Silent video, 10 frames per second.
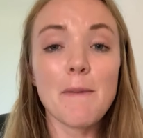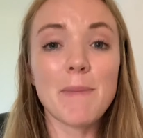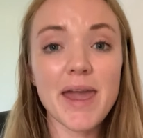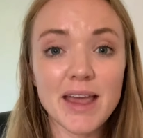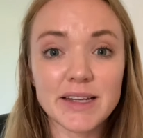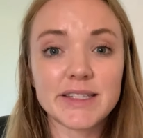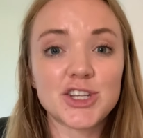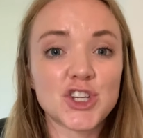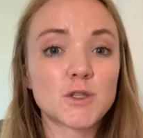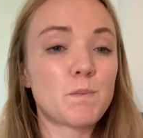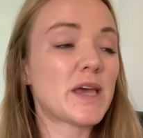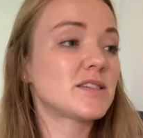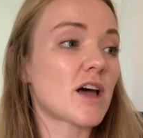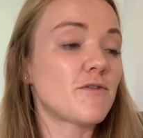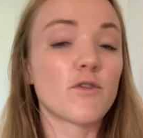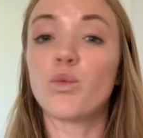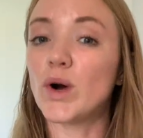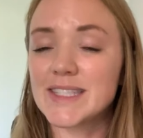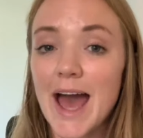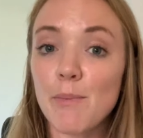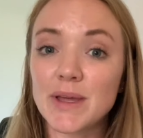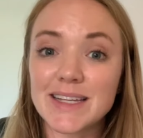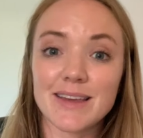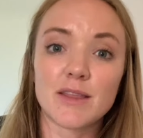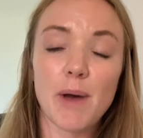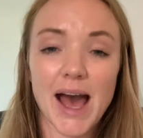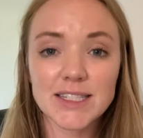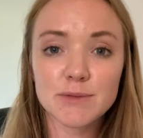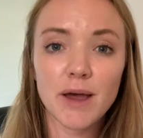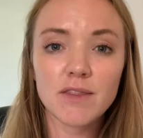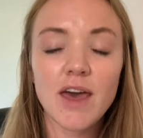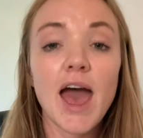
making decisions based off of what's happened in the past month